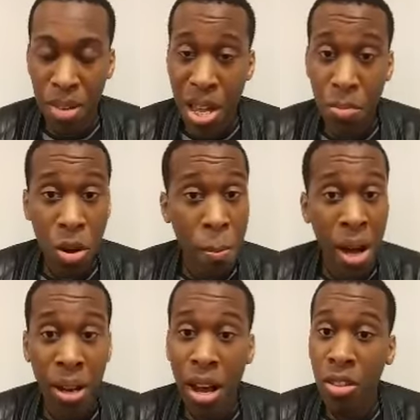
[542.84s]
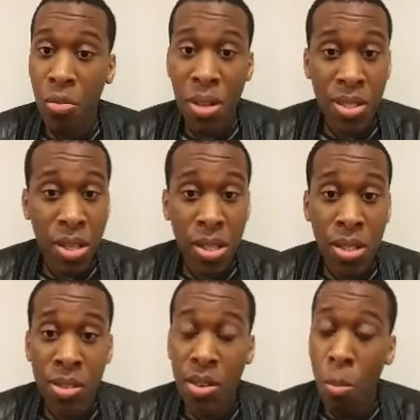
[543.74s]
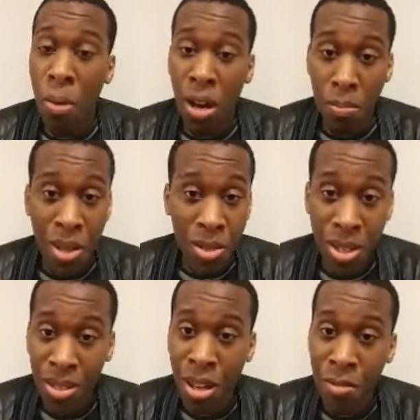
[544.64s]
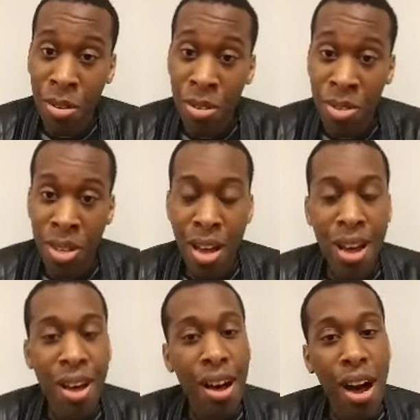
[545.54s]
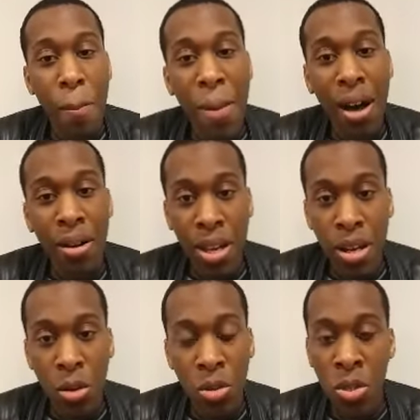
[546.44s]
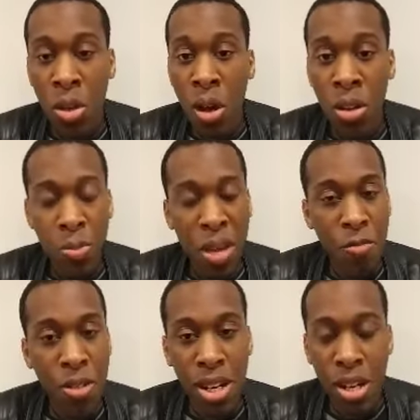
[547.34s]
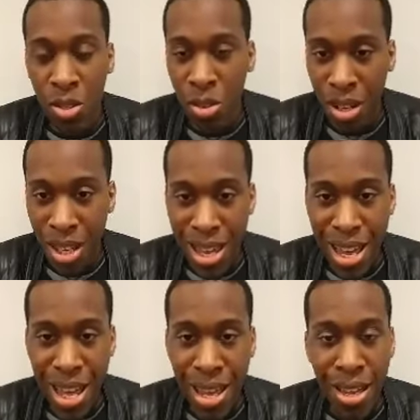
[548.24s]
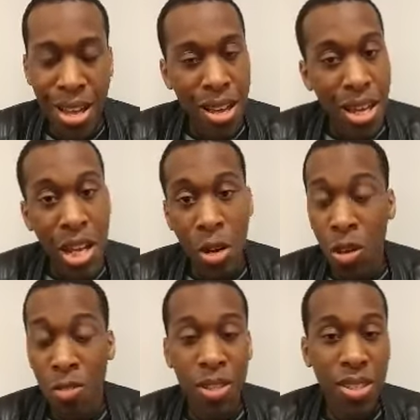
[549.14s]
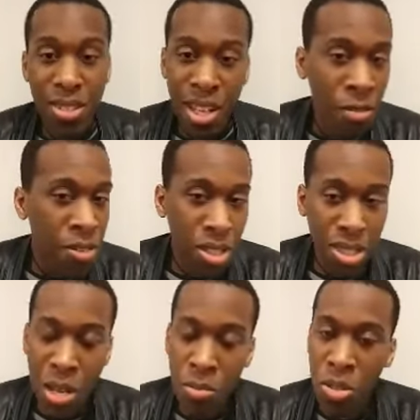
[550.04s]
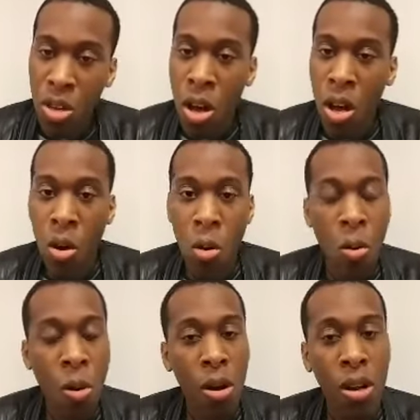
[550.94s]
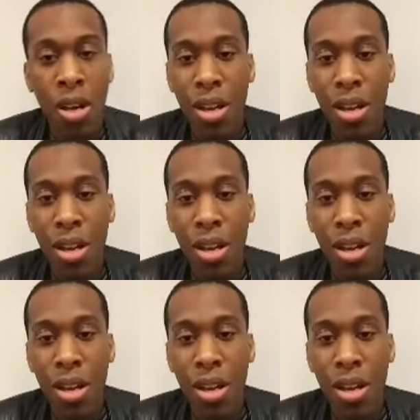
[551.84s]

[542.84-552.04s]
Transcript: people, among other musicians, among music lovers about, you know, songs being written in a certain key, you know, whether it's a television theme song or